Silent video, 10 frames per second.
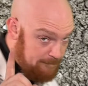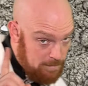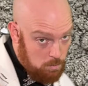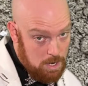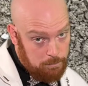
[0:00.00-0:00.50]
my
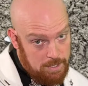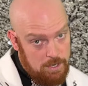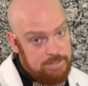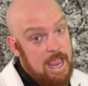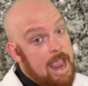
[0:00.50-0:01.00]
fellow
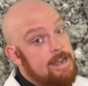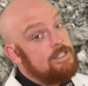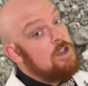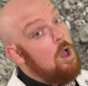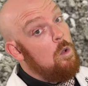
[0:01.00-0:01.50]
operators, it
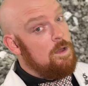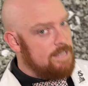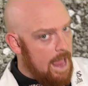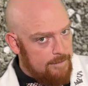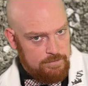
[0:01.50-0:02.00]
doesn't always
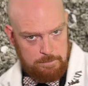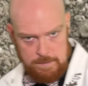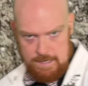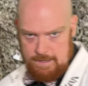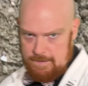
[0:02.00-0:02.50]
have to
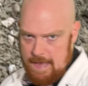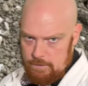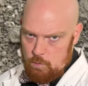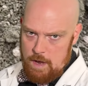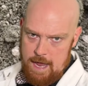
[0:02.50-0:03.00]
be
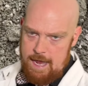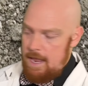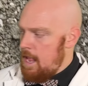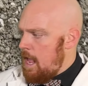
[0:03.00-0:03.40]
that way.